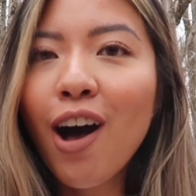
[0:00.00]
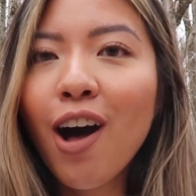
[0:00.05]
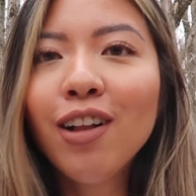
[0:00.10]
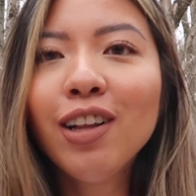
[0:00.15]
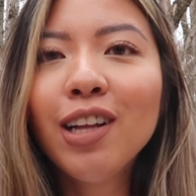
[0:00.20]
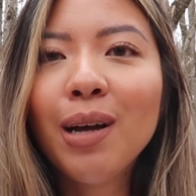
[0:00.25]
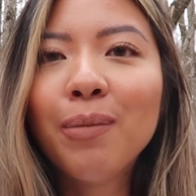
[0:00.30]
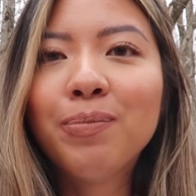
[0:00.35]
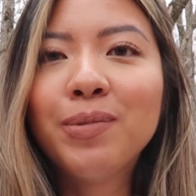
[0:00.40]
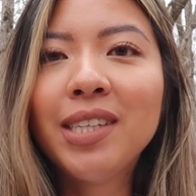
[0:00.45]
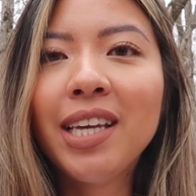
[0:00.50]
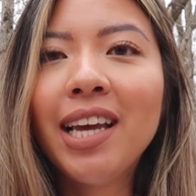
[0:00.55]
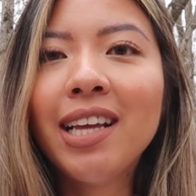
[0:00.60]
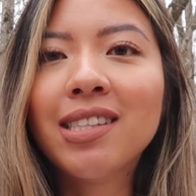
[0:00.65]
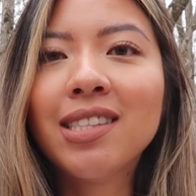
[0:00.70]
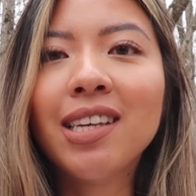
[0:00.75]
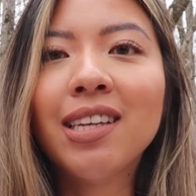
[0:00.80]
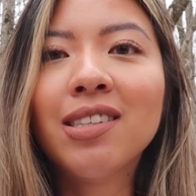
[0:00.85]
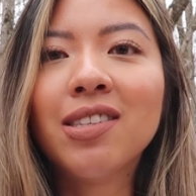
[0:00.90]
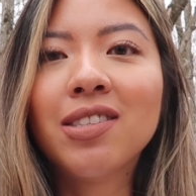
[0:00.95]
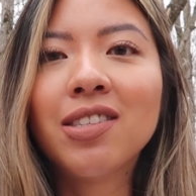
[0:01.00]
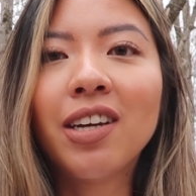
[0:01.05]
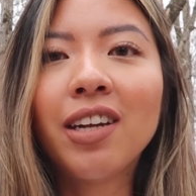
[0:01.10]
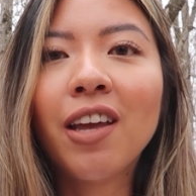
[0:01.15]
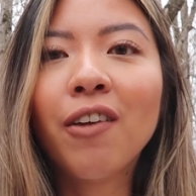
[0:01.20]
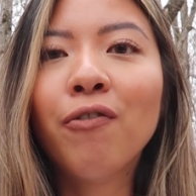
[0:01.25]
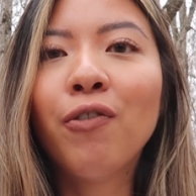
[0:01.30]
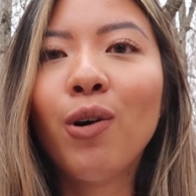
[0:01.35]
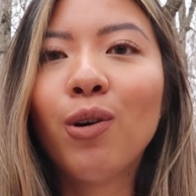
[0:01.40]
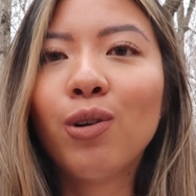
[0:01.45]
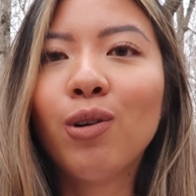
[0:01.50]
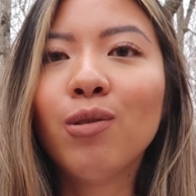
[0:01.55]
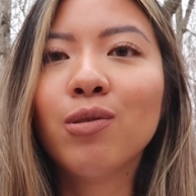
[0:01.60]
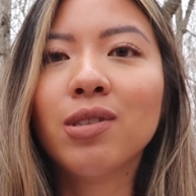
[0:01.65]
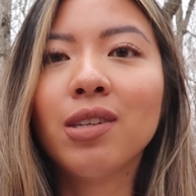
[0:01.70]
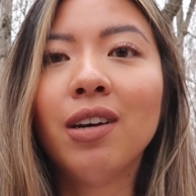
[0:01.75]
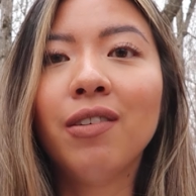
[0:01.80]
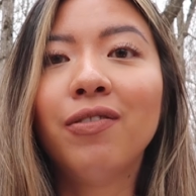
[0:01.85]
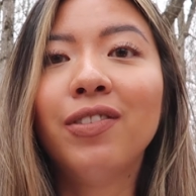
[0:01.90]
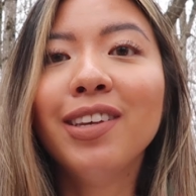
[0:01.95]
all updates and stunning
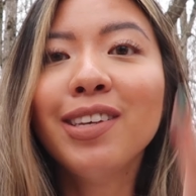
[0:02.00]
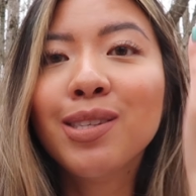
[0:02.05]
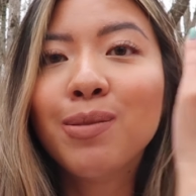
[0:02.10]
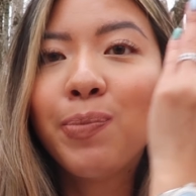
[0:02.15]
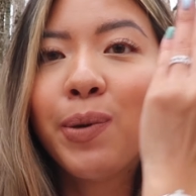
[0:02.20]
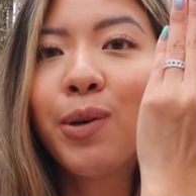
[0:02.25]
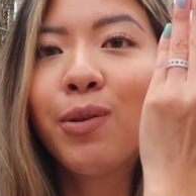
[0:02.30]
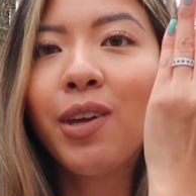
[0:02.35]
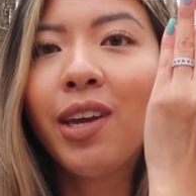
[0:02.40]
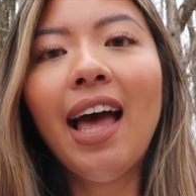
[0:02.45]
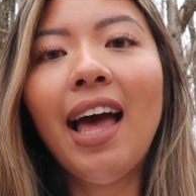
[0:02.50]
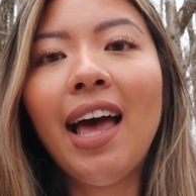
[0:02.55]
photos of this beauty,